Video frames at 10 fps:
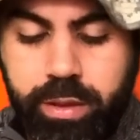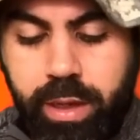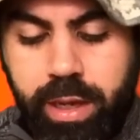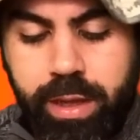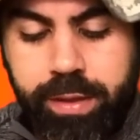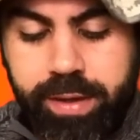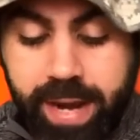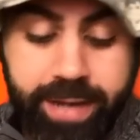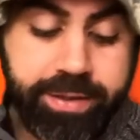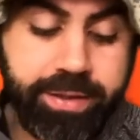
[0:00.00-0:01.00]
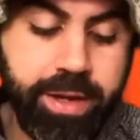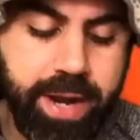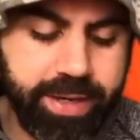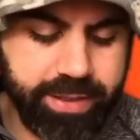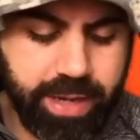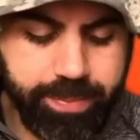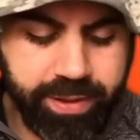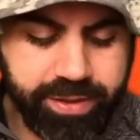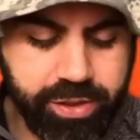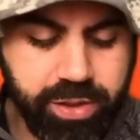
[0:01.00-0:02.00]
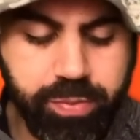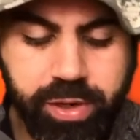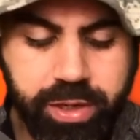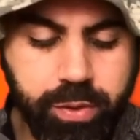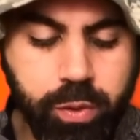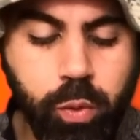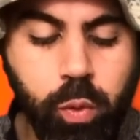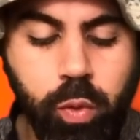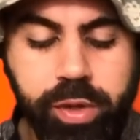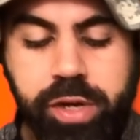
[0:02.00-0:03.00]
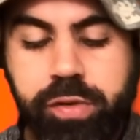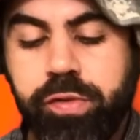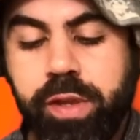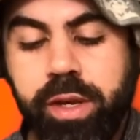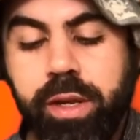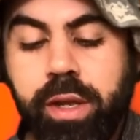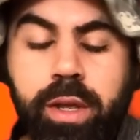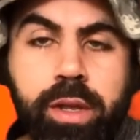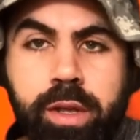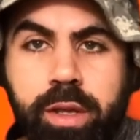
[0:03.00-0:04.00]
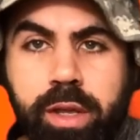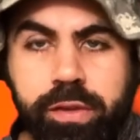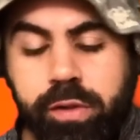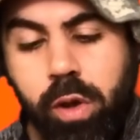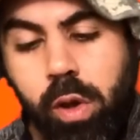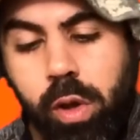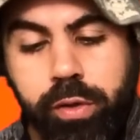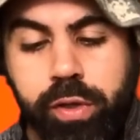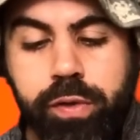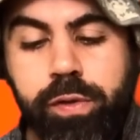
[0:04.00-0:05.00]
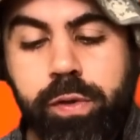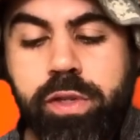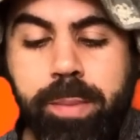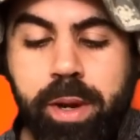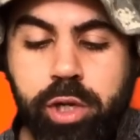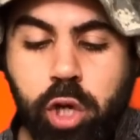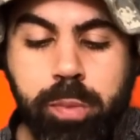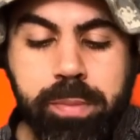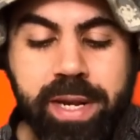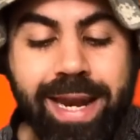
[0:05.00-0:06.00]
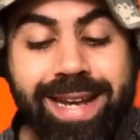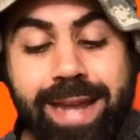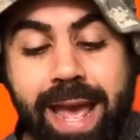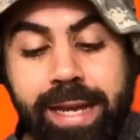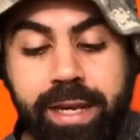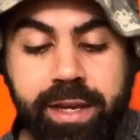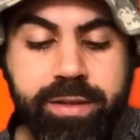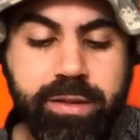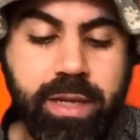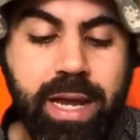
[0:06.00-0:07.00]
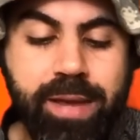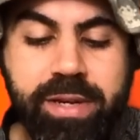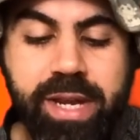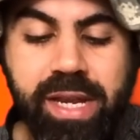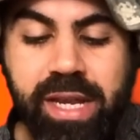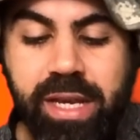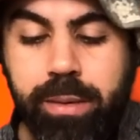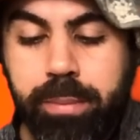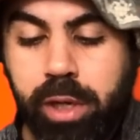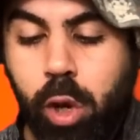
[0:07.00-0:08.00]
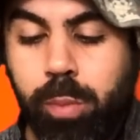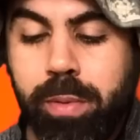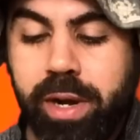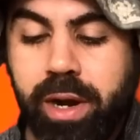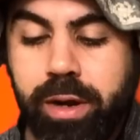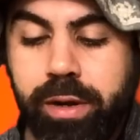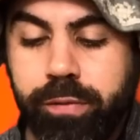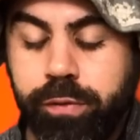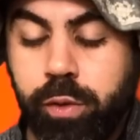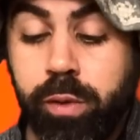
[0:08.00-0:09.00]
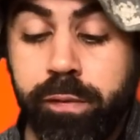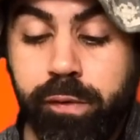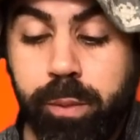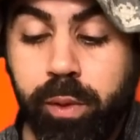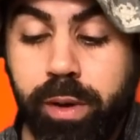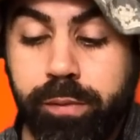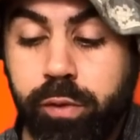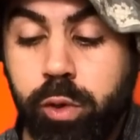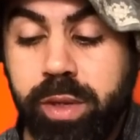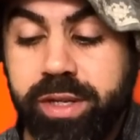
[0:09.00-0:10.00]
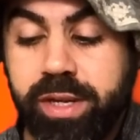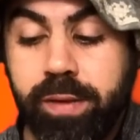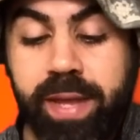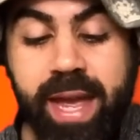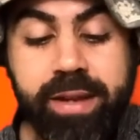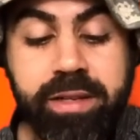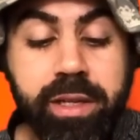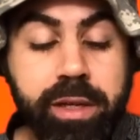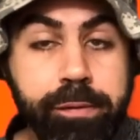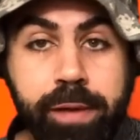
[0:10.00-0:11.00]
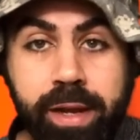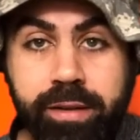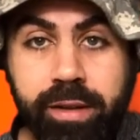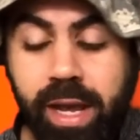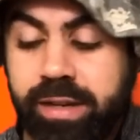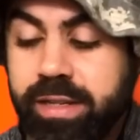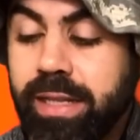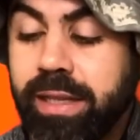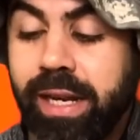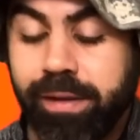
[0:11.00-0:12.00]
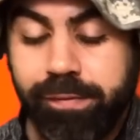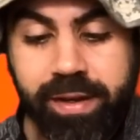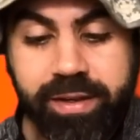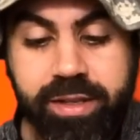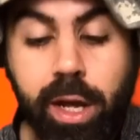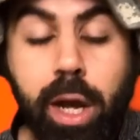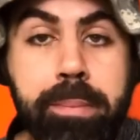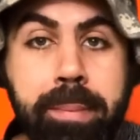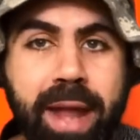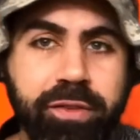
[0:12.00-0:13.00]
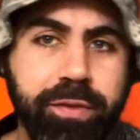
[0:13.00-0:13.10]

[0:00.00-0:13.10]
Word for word: Uh, the next, the next topic is actually pretty cool and interesting. It's called Concerns About Dopamine Antagonists. I have been taking bacopa Monieri, 250 milligrams for two weeks now, and the anxiolytic effect, anxiolytic effect is unmatched.